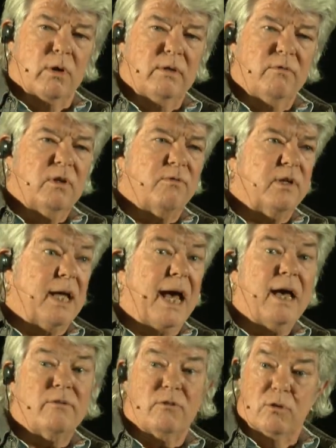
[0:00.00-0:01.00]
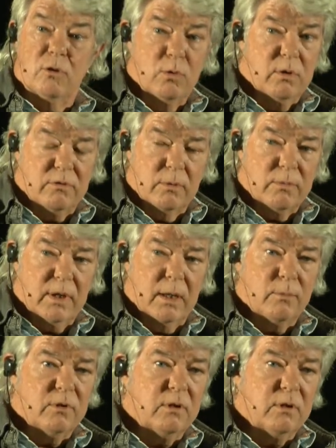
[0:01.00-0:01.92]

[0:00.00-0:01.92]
even if he has to do it sometimes.